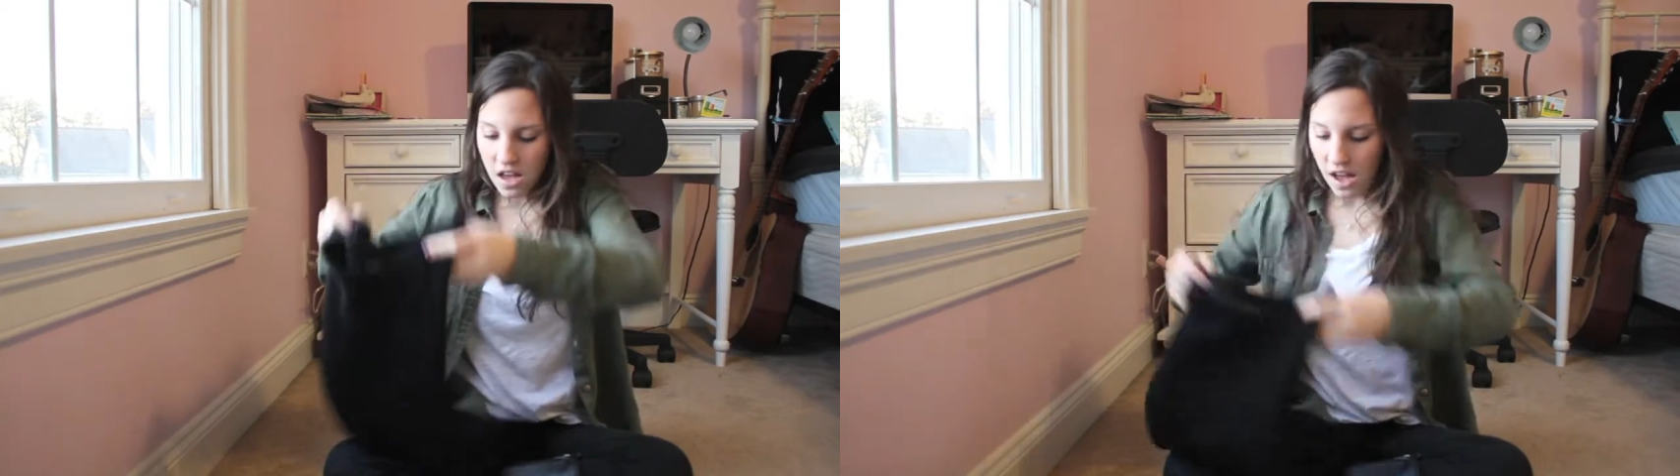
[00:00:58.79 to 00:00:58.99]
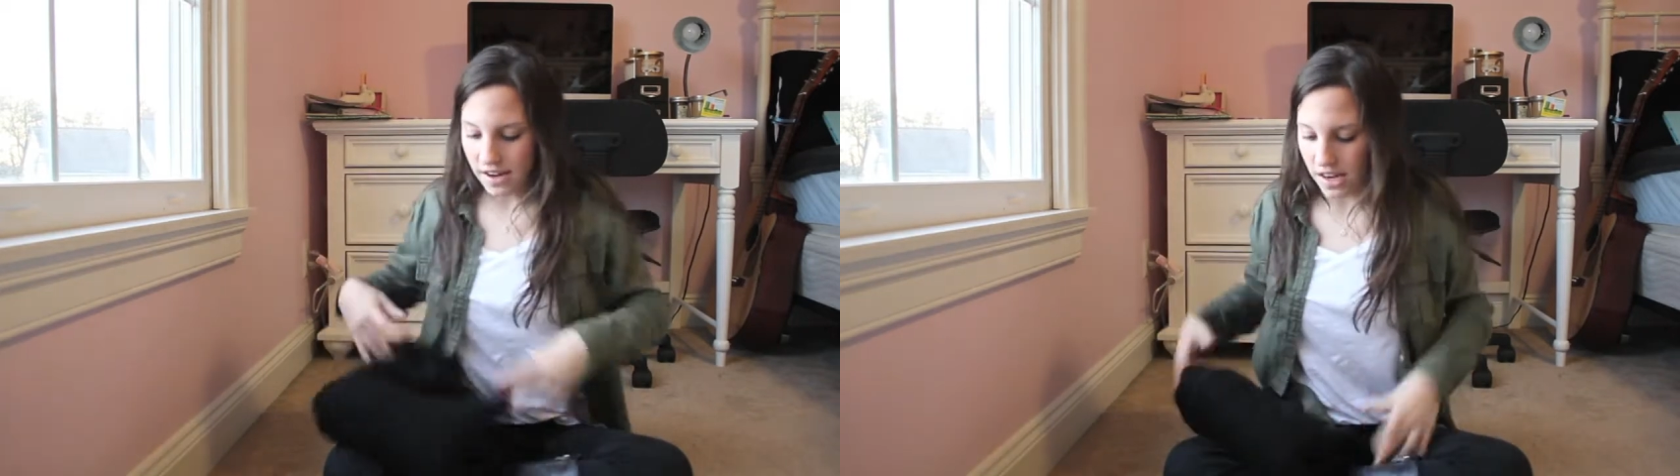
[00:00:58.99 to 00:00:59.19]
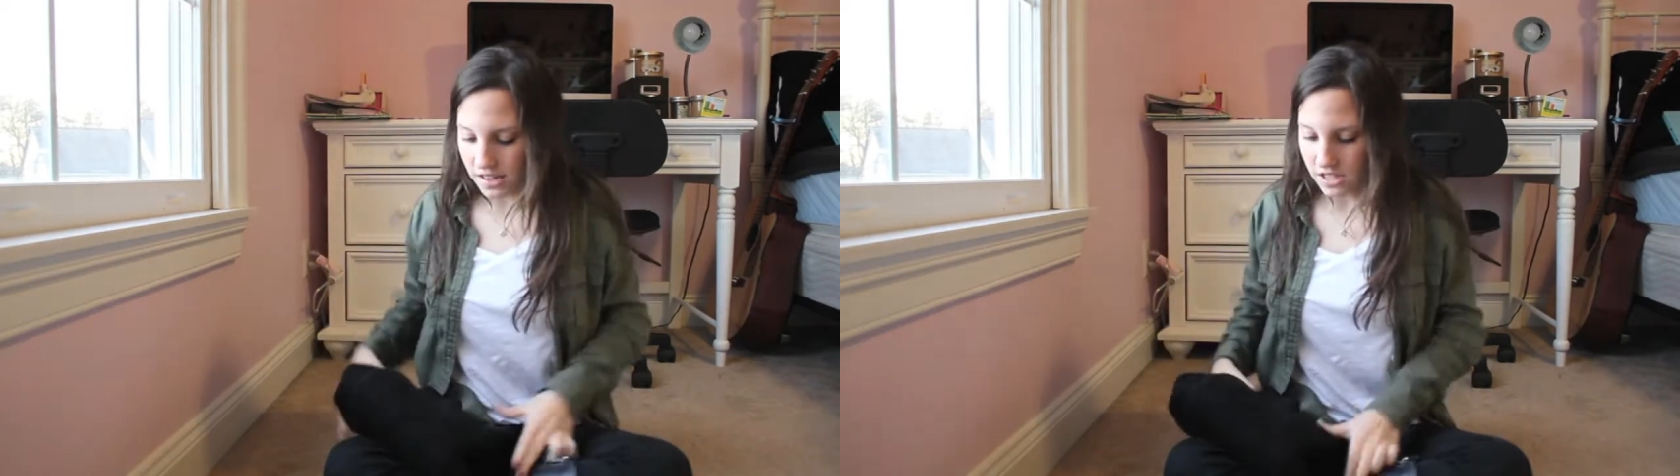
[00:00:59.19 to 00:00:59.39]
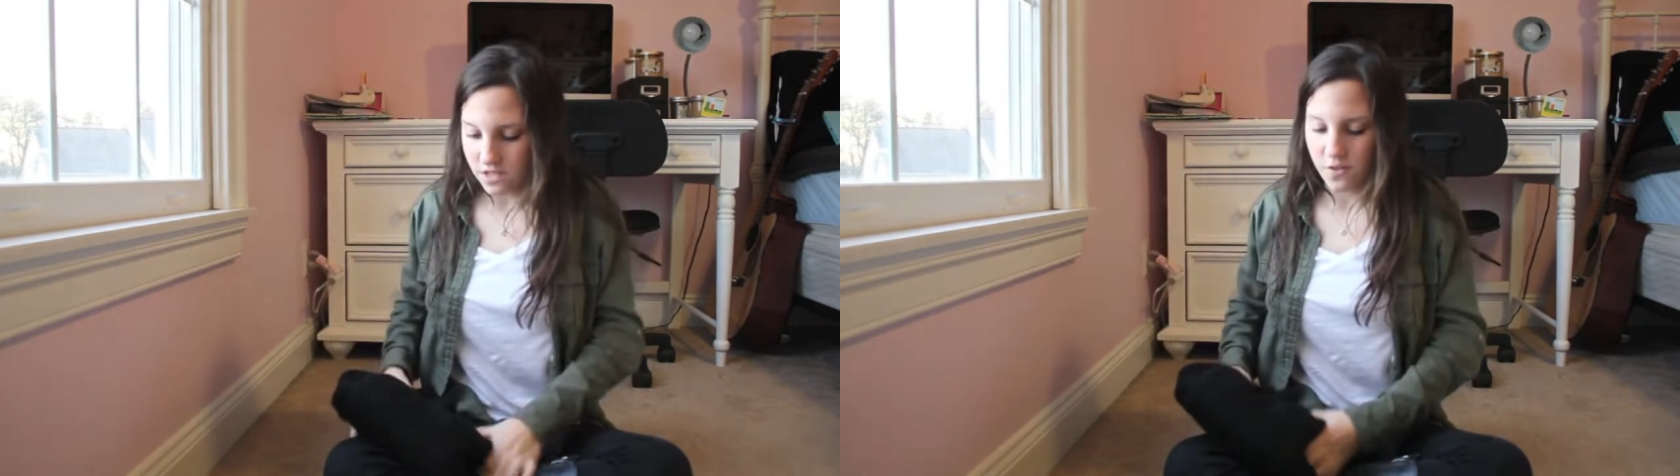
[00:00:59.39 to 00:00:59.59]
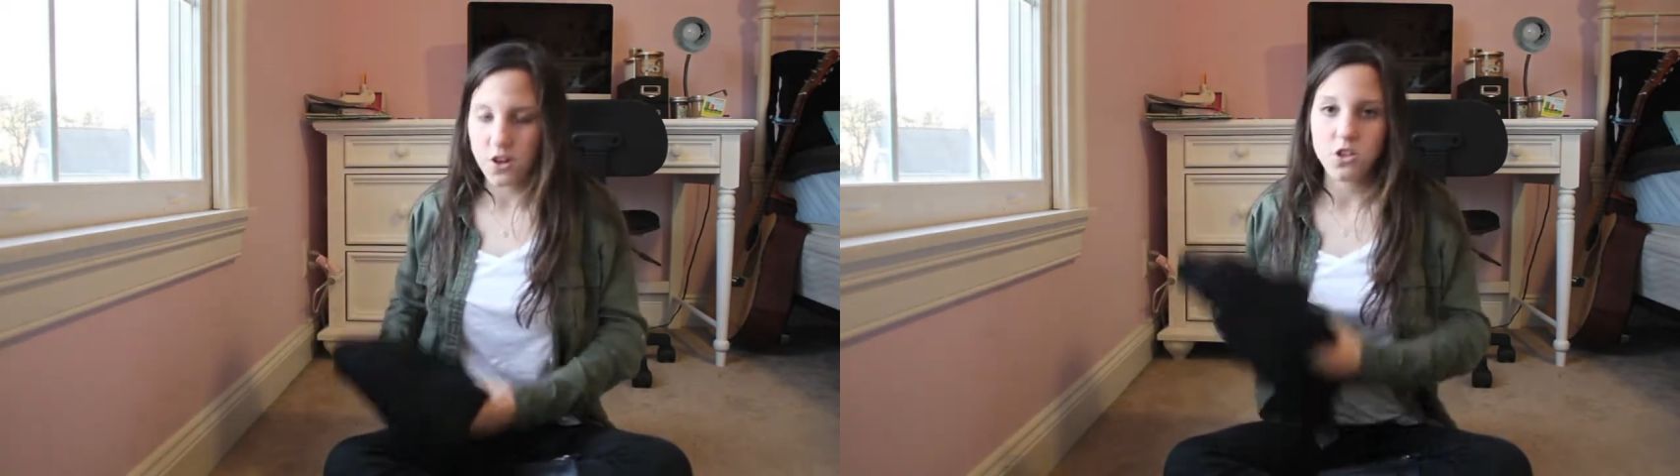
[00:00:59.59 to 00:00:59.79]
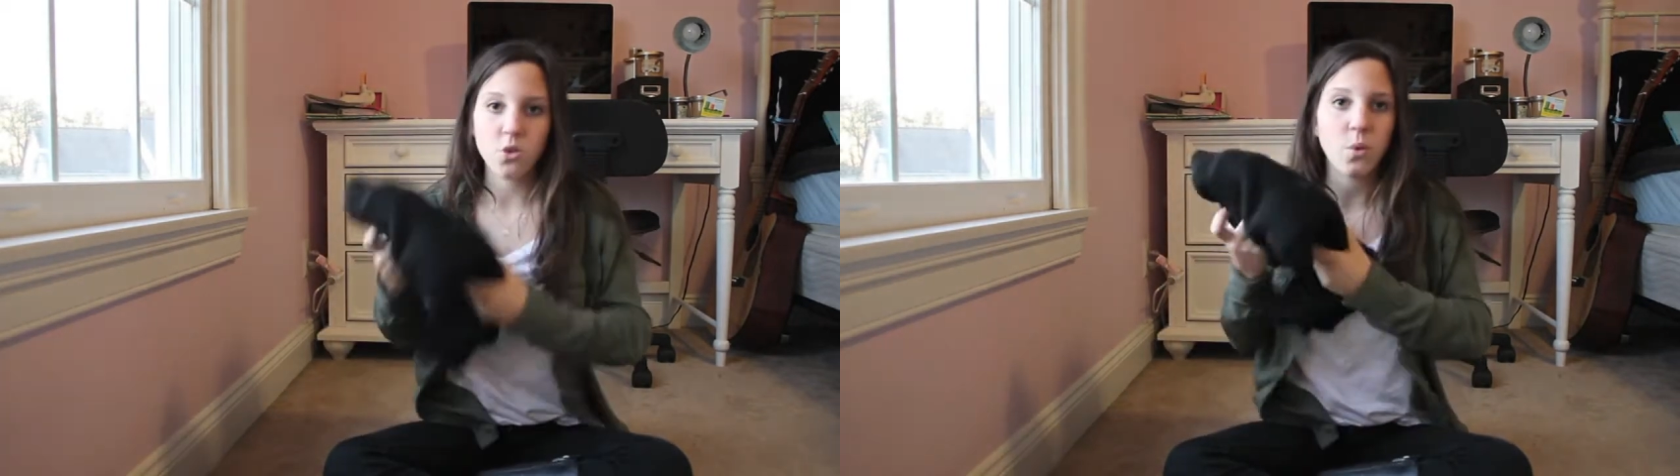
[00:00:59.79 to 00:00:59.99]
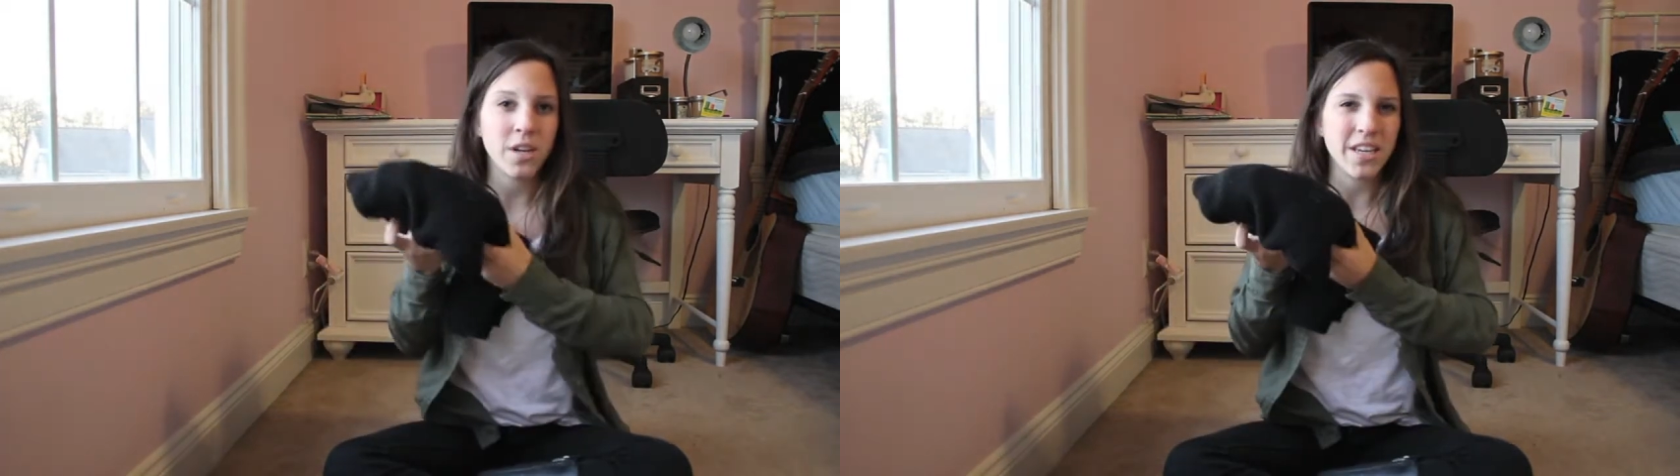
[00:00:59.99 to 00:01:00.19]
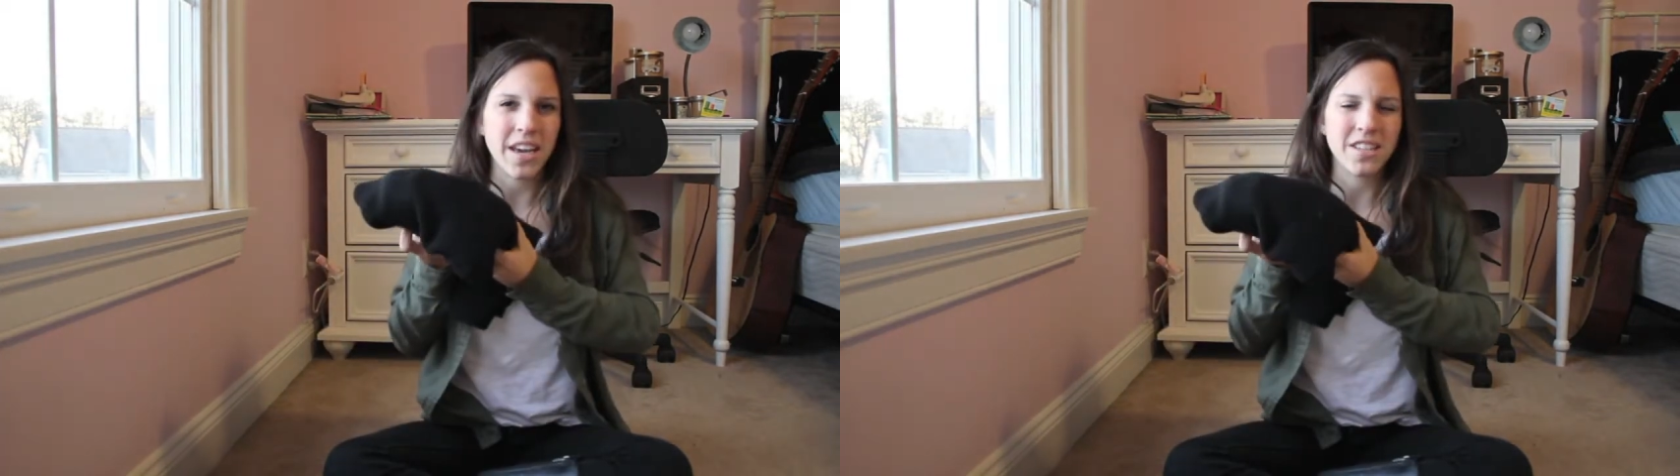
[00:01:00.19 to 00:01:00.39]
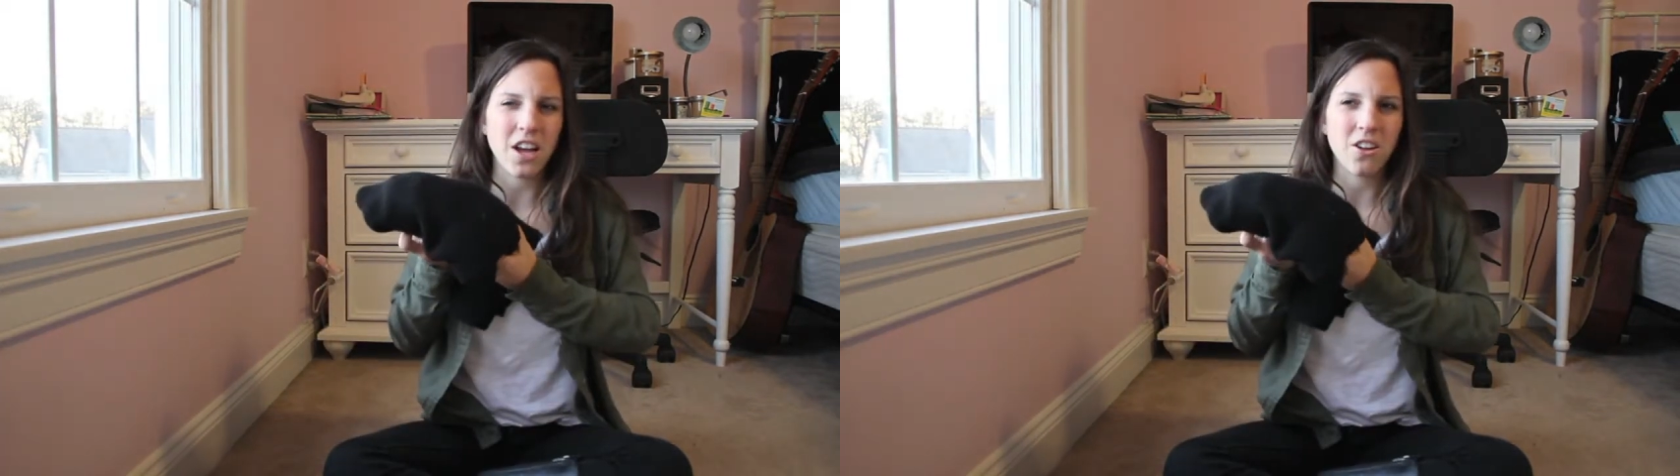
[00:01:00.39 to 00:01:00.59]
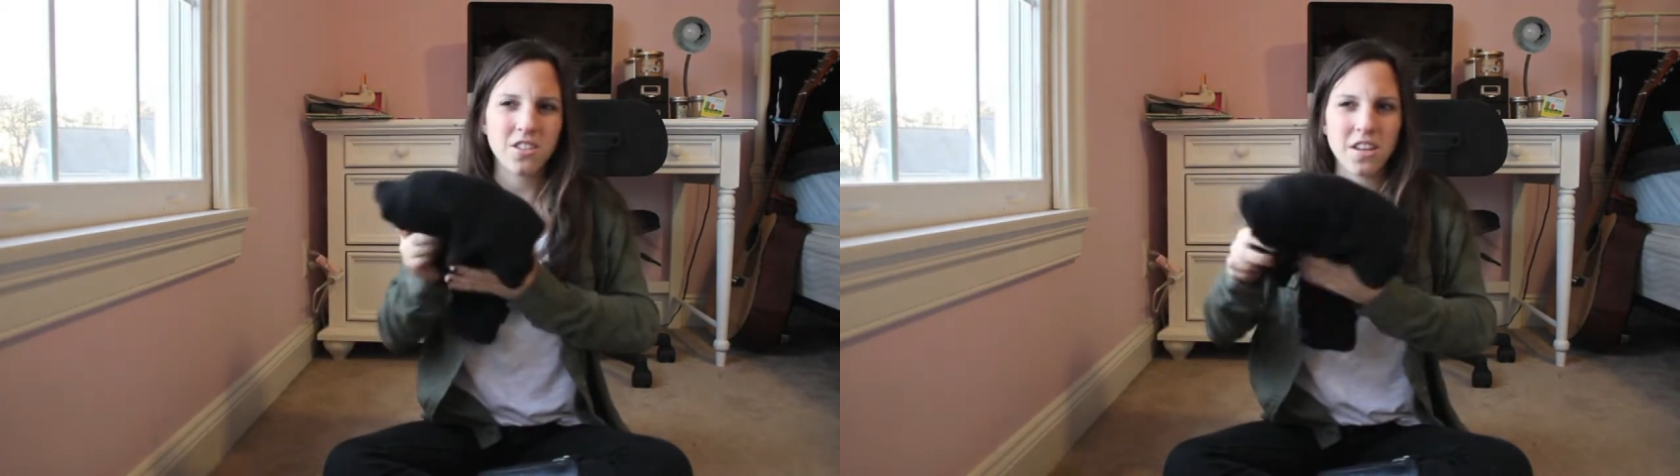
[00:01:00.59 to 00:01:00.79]
I got this for $28
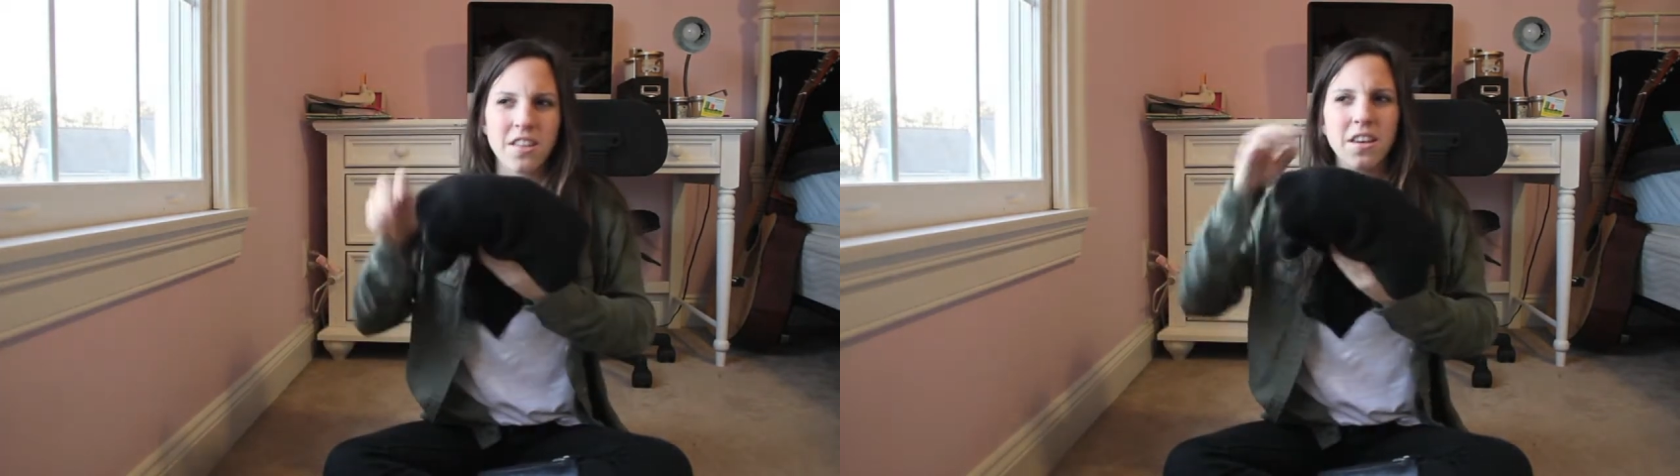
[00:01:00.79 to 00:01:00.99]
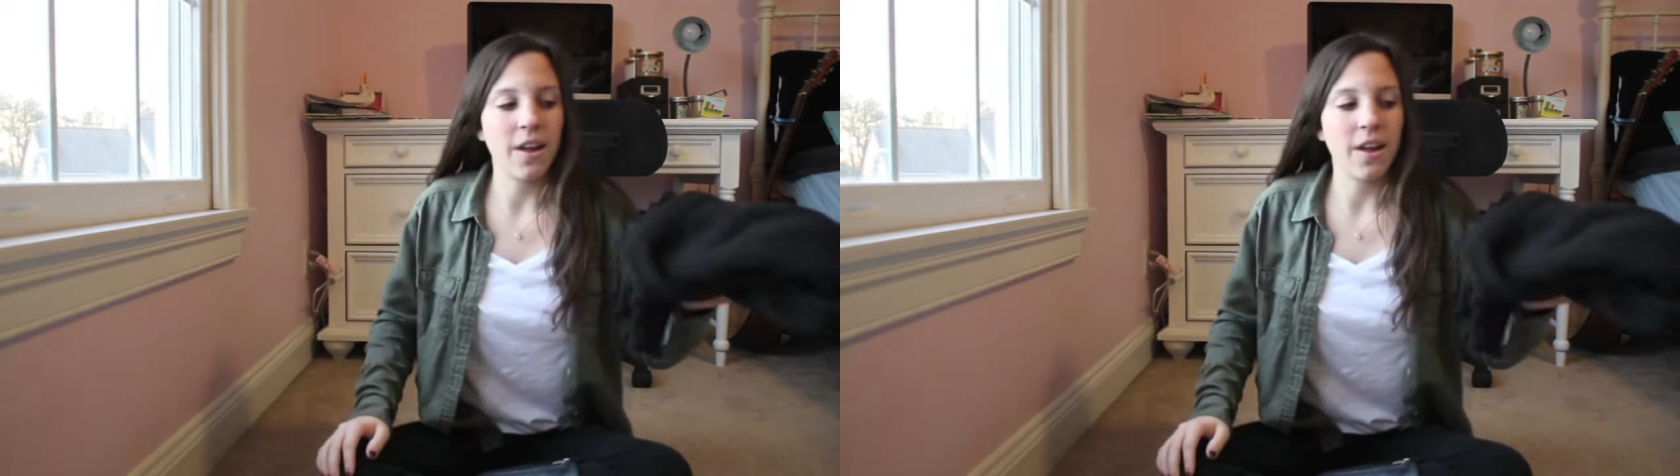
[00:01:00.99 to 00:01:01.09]
I think.